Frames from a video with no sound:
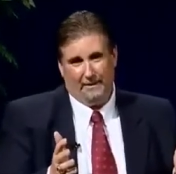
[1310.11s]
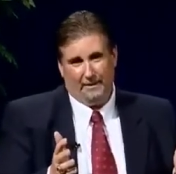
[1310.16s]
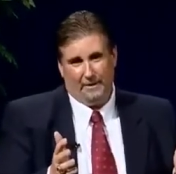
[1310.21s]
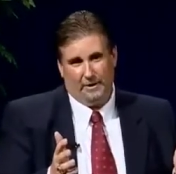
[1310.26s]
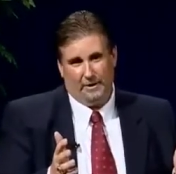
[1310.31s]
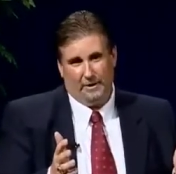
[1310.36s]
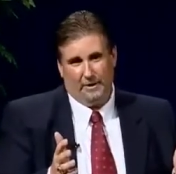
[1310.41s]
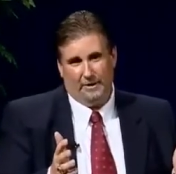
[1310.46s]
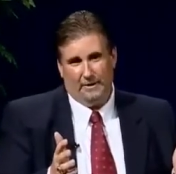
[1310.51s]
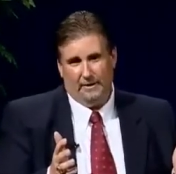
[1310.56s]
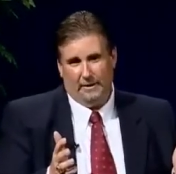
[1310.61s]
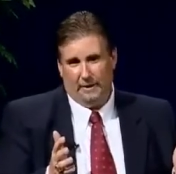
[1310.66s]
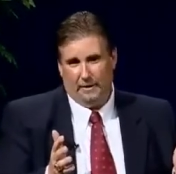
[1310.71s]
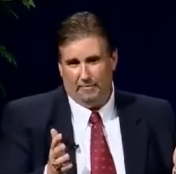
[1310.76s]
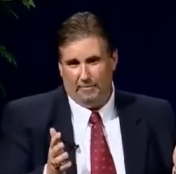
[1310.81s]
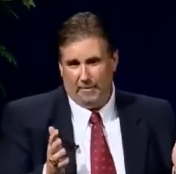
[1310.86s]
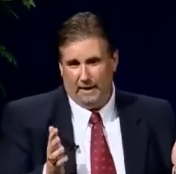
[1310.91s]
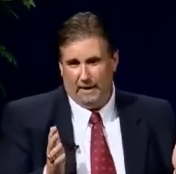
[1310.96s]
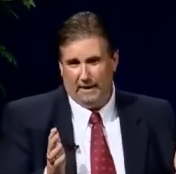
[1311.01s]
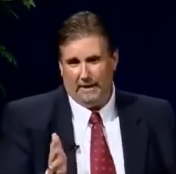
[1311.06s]
So
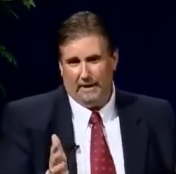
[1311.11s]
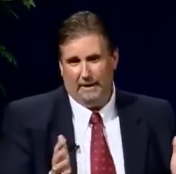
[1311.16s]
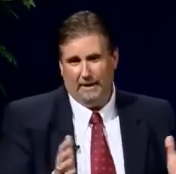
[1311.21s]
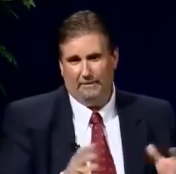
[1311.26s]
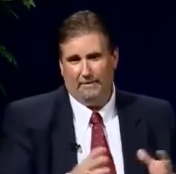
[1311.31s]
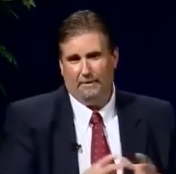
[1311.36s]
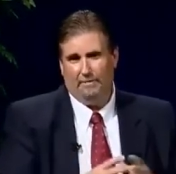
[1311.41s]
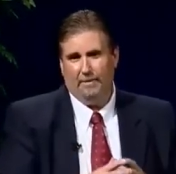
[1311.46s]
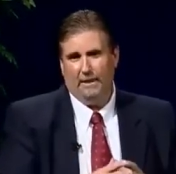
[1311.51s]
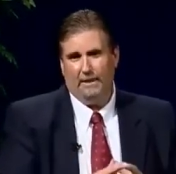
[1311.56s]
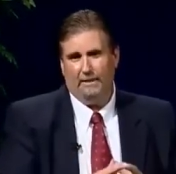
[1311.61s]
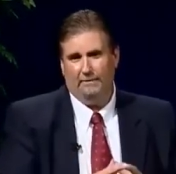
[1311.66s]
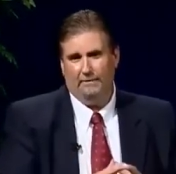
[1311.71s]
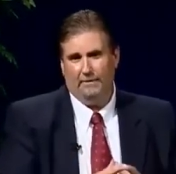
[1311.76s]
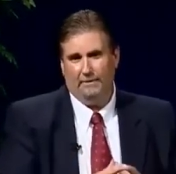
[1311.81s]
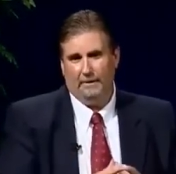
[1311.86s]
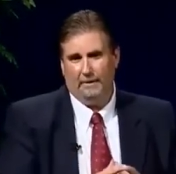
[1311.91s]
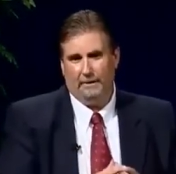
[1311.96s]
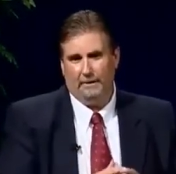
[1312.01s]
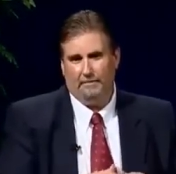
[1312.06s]
you're not going to have the
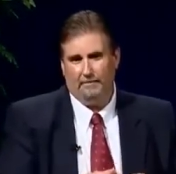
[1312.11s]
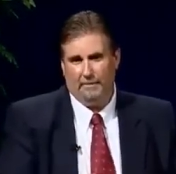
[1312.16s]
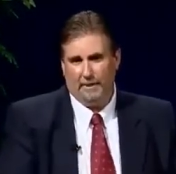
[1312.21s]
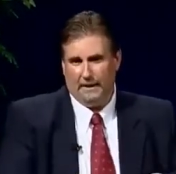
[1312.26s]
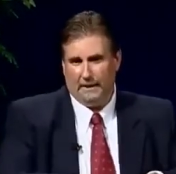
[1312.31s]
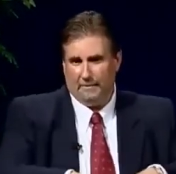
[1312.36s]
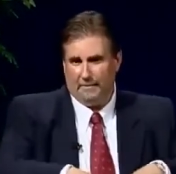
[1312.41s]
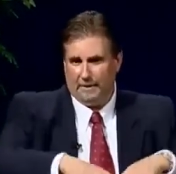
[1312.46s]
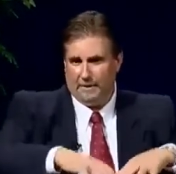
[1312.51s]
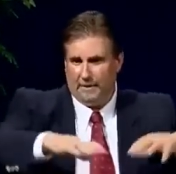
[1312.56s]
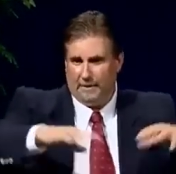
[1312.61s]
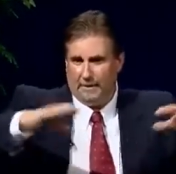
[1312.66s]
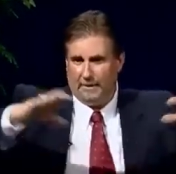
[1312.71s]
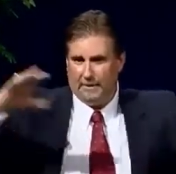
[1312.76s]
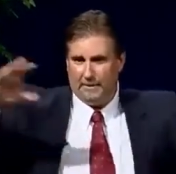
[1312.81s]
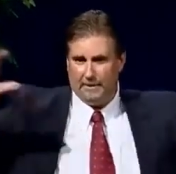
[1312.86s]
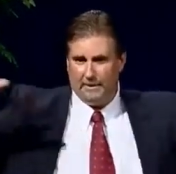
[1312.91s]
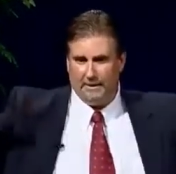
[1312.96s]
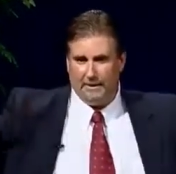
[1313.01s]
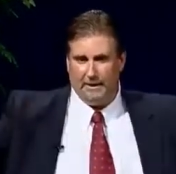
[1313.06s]
benefit of being able to see
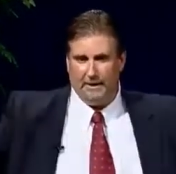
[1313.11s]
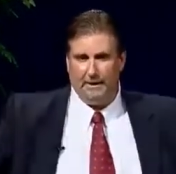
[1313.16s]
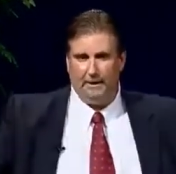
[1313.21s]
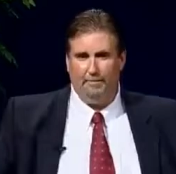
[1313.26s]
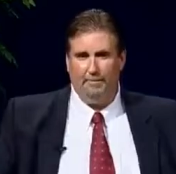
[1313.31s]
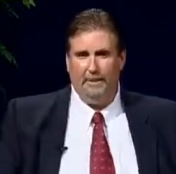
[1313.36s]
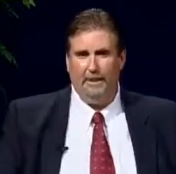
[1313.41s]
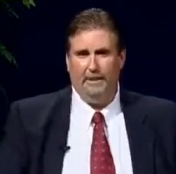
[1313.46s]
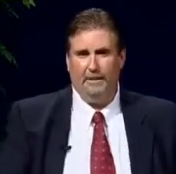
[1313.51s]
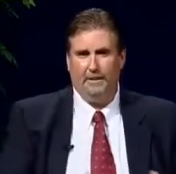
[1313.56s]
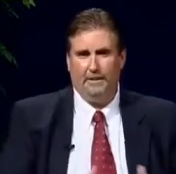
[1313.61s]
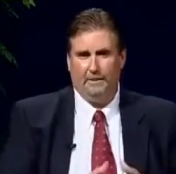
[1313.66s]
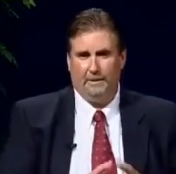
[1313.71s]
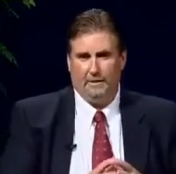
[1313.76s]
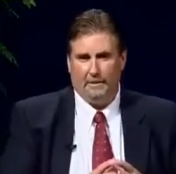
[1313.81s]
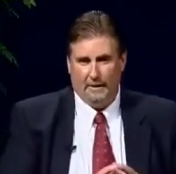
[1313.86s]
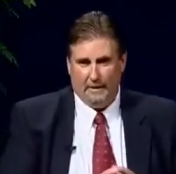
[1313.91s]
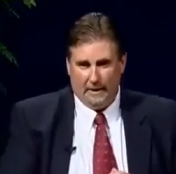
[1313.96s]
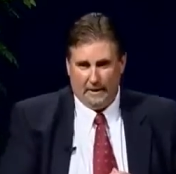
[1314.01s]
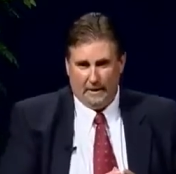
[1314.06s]
this entire
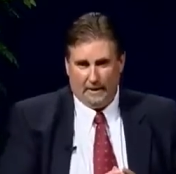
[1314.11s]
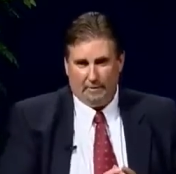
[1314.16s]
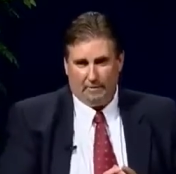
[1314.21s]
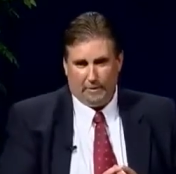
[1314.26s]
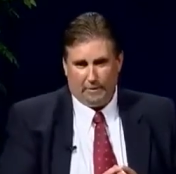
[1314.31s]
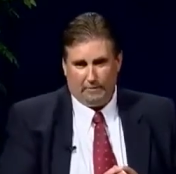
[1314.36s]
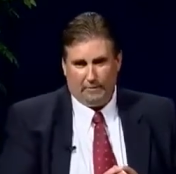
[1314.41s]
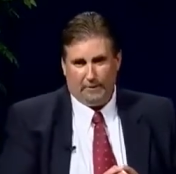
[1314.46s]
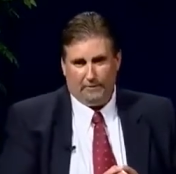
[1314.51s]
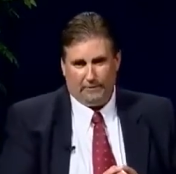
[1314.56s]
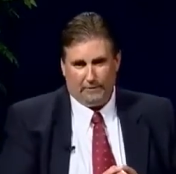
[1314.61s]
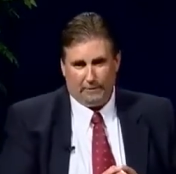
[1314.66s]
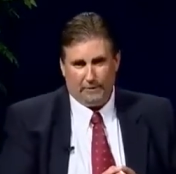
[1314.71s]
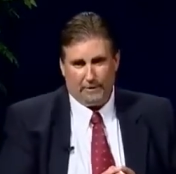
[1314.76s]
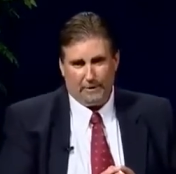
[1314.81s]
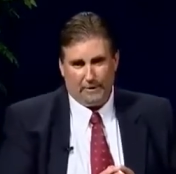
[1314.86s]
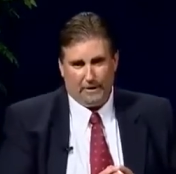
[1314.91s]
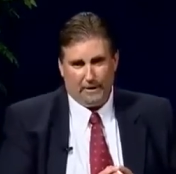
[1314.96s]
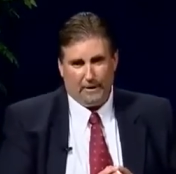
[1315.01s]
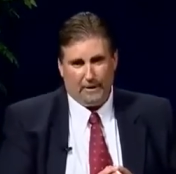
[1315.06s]
picture when we
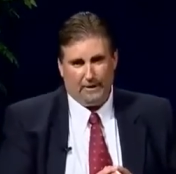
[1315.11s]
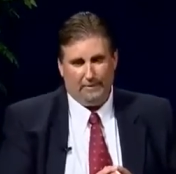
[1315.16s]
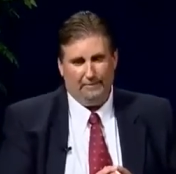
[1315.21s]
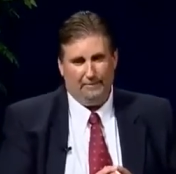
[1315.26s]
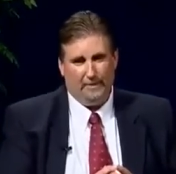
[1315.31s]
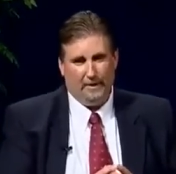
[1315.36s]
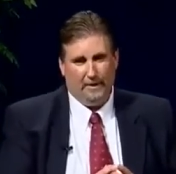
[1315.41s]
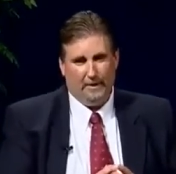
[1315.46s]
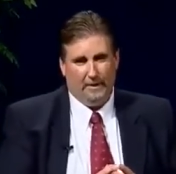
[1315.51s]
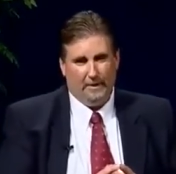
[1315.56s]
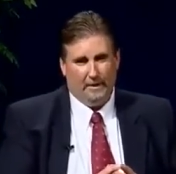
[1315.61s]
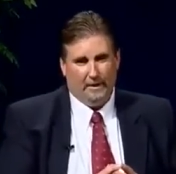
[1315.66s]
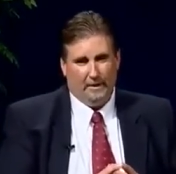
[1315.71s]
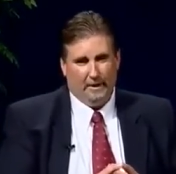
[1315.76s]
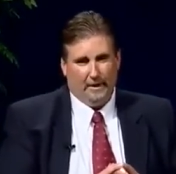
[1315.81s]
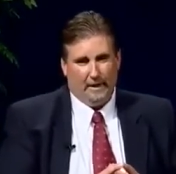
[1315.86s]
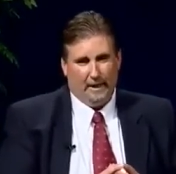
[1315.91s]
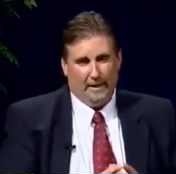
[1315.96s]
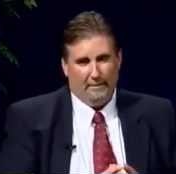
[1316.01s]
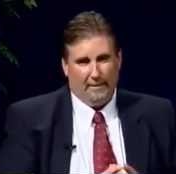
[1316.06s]
first start.
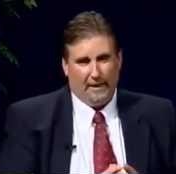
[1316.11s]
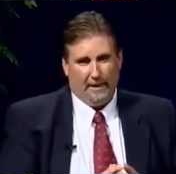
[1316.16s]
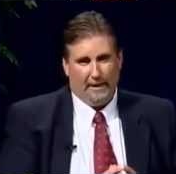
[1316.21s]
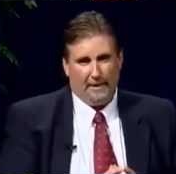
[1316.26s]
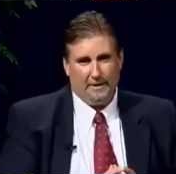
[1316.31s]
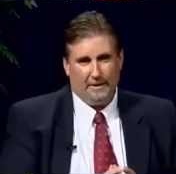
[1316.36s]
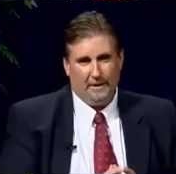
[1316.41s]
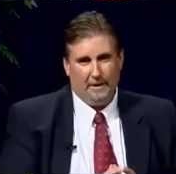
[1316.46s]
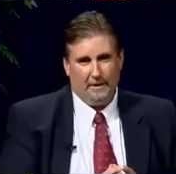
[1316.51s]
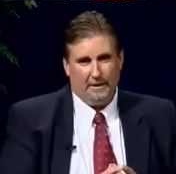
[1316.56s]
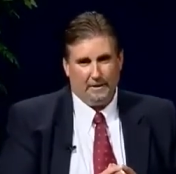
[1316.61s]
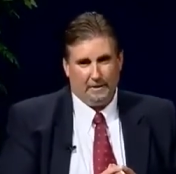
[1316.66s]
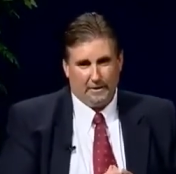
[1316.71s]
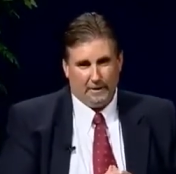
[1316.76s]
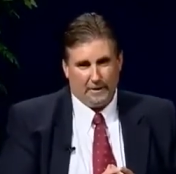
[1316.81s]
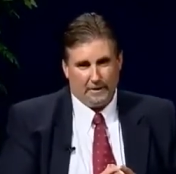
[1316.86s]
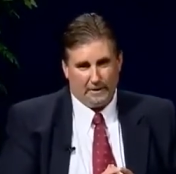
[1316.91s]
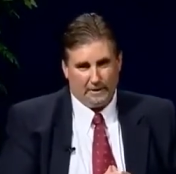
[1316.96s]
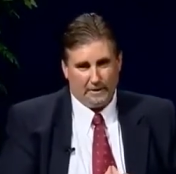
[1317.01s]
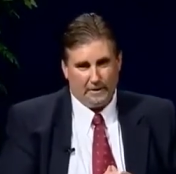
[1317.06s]
I'm going to ask you to
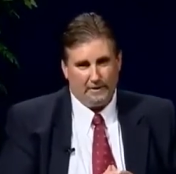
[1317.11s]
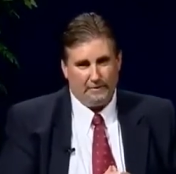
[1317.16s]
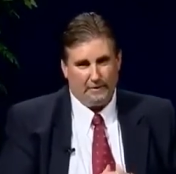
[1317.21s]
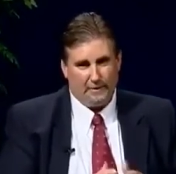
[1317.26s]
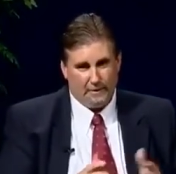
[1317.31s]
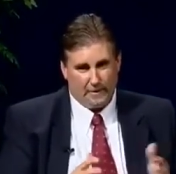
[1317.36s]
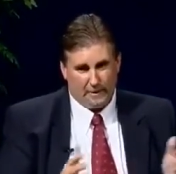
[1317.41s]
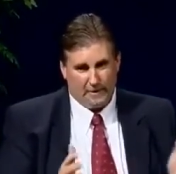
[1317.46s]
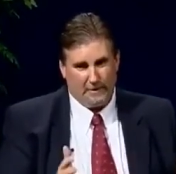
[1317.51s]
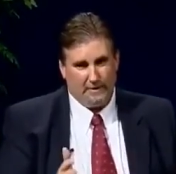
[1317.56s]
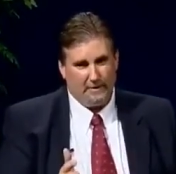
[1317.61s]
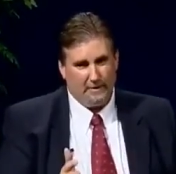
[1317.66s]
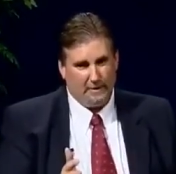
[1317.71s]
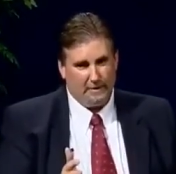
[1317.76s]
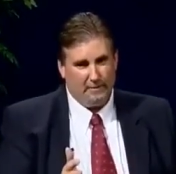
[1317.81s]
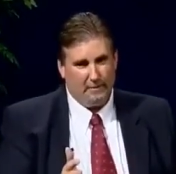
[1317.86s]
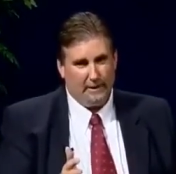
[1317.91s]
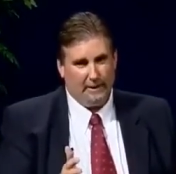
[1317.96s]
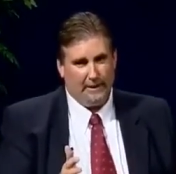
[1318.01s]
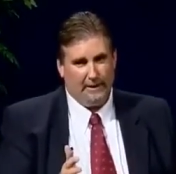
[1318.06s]
trust us for just a
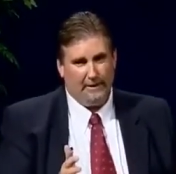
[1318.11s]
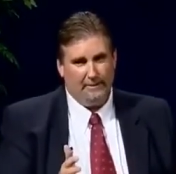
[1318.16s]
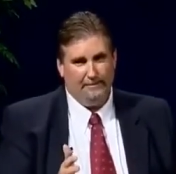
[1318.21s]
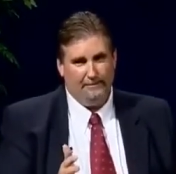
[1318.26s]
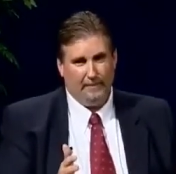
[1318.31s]
little while.